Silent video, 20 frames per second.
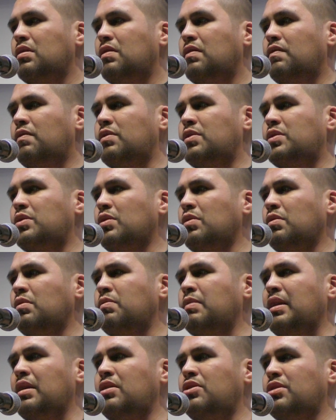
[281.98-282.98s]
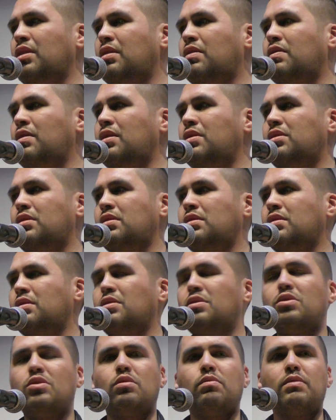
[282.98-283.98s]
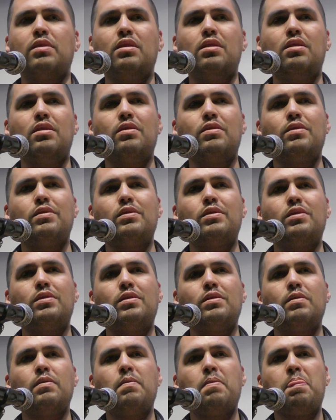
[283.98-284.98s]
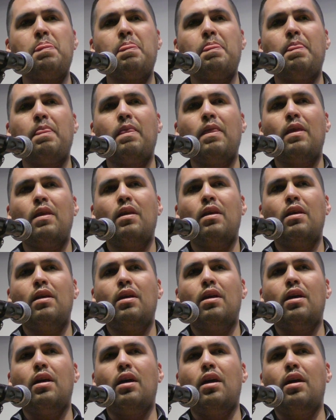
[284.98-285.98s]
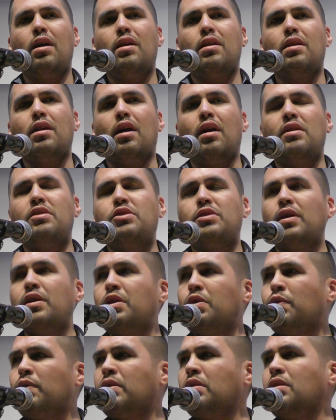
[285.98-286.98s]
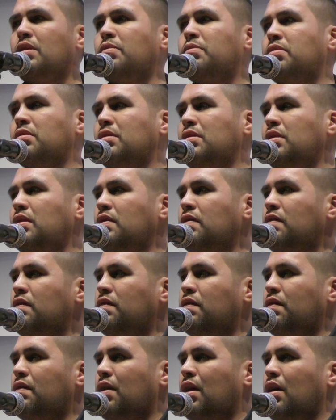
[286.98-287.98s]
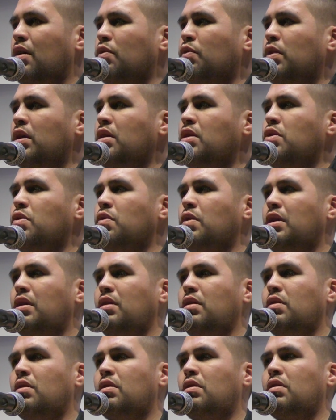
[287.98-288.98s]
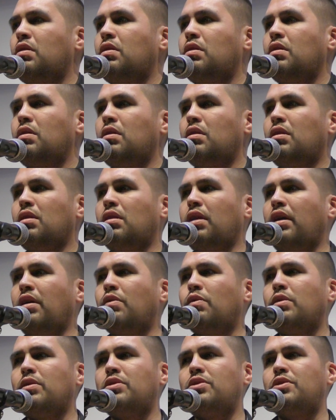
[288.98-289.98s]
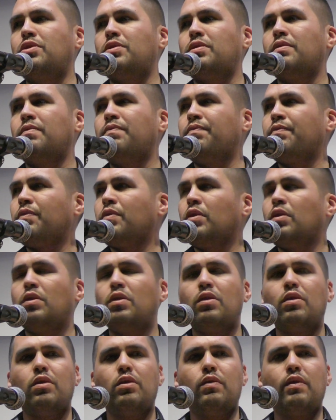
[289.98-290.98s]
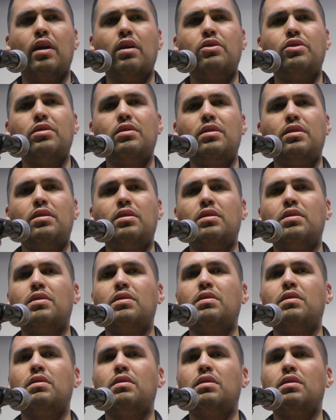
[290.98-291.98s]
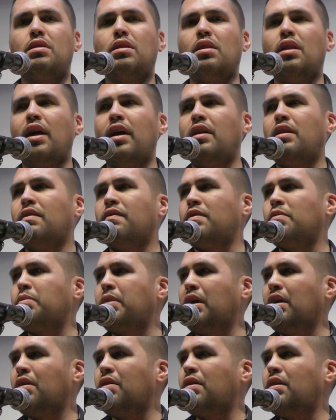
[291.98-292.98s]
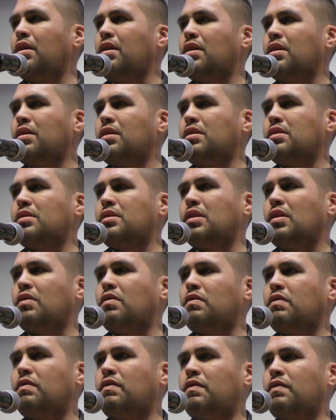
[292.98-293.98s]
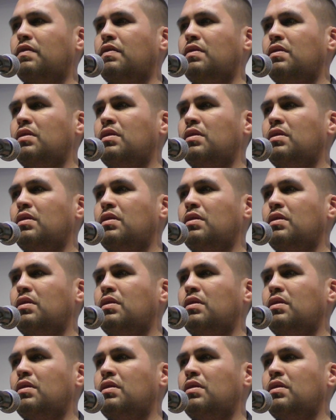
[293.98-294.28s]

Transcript: for so many generations and so many years. And I genuinely believe that when you hear the language, you actually hear the land of the Bay Area itself.